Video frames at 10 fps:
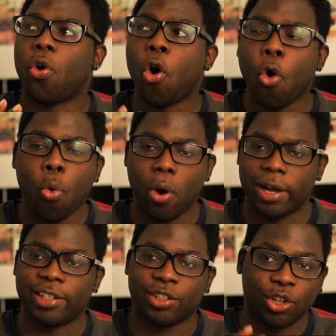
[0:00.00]

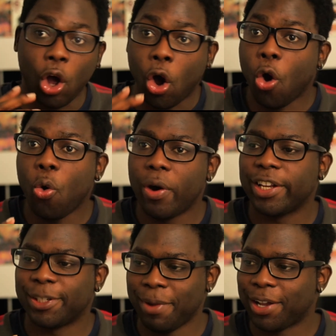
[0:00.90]
always,
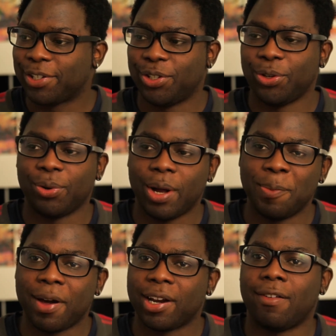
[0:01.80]
always makes you
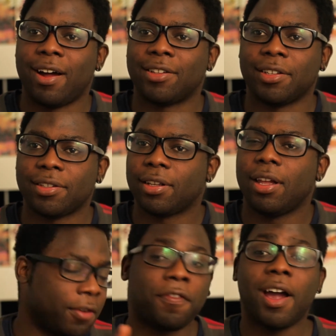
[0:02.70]
a better artist.
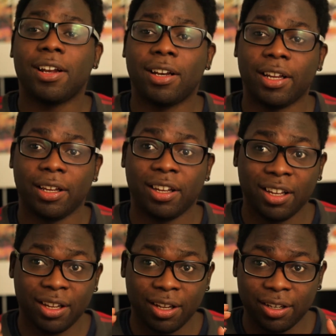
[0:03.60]
And finally,
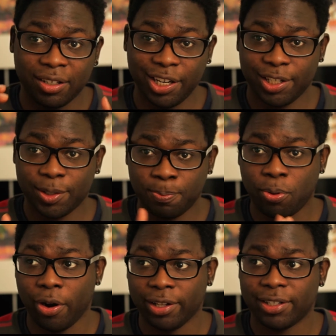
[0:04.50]
this
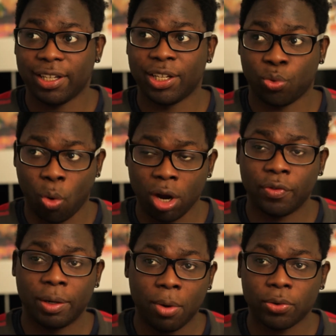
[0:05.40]
point is one
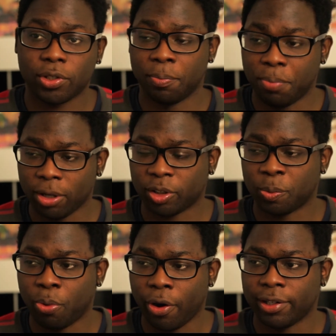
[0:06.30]
of the most
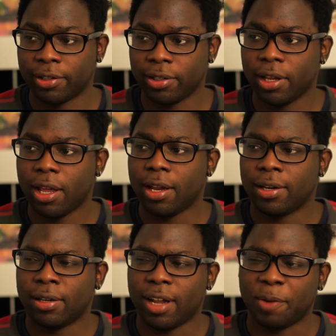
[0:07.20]
important points
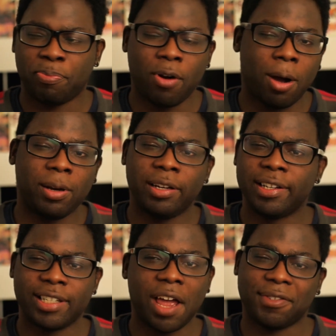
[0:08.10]
that probably
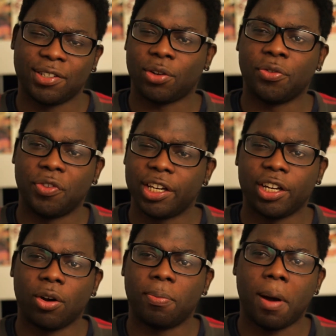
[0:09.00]
deserves its own
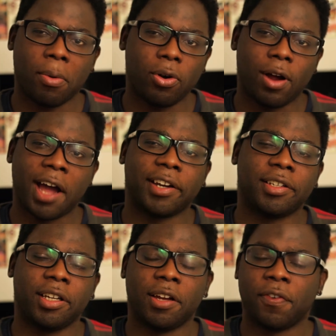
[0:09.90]
video, but I'm going to add
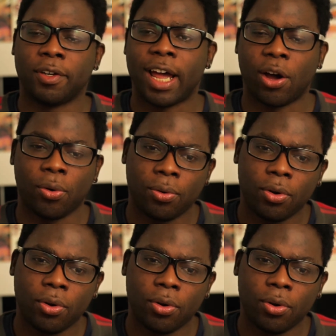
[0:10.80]
it here for now,